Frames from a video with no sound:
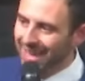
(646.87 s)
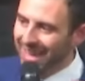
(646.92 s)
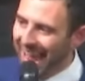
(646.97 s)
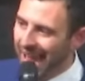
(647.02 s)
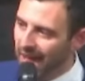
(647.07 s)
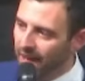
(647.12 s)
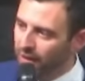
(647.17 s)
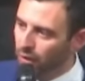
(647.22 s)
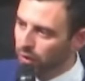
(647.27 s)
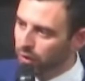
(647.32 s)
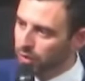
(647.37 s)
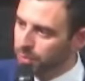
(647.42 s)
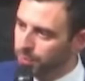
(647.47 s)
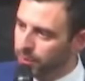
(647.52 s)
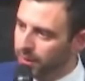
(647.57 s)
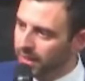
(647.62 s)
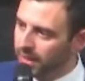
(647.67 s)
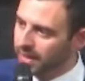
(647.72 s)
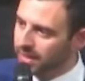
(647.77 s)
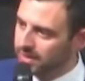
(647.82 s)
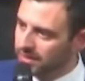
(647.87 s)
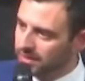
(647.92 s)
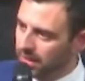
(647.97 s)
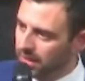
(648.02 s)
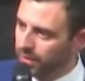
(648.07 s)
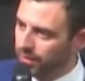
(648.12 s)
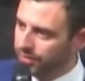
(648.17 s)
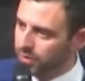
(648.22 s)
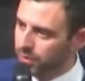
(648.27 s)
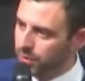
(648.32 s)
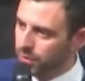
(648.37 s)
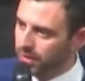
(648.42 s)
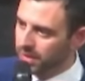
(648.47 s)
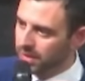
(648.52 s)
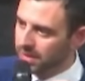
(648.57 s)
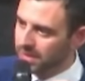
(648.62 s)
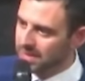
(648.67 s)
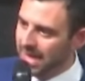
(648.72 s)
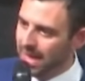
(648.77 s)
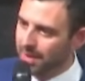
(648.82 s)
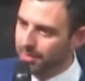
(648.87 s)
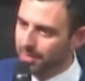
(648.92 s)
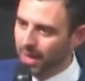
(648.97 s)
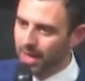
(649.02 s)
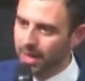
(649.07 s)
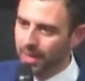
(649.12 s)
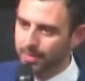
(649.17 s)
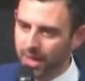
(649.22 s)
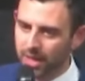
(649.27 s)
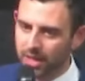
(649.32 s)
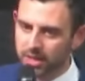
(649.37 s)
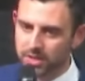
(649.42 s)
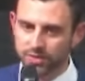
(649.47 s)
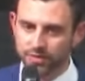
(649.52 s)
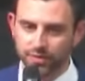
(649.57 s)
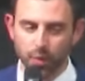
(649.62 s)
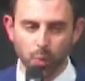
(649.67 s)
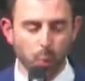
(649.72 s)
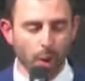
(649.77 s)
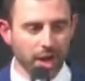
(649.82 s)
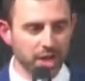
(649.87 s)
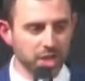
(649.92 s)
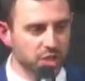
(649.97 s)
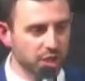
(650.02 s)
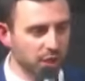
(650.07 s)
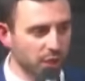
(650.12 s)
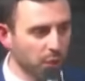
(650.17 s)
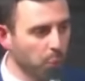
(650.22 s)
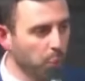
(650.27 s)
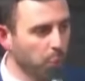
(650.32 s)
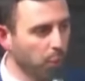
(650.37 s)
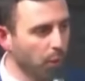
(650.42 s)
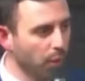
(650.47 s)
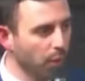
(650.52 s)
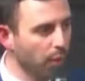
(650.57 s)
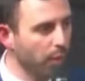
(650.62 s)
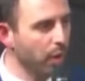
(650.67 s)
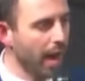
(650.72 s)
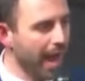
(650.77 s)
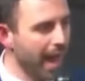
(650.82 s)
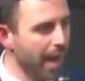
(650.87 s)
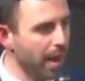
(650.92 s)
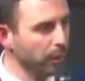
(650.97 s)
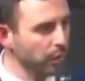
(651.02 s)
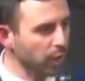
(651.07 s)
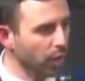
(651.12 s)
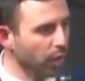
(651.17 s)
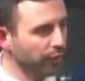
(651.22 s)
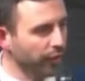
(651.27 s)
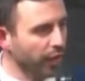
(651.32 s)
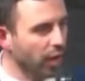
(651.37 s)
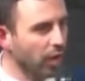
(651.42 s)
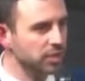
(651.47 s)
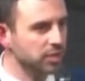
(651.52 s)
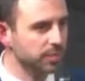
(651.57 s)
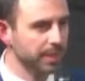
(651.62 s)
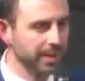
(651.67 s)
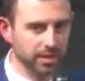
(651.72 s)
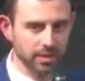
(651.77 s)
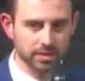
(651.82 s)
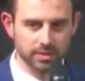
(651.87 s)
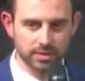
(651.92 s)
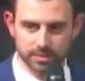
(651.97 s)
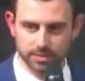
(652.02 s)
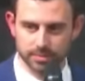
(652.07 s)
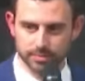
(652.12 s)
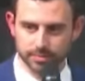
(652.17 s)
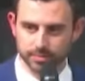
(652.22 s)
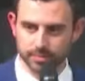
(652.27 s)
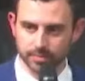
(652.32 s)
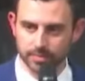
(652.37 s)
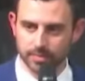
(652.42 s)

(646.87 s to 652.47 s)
cannot bring itself to condemn Hamas for waging war out of hospitals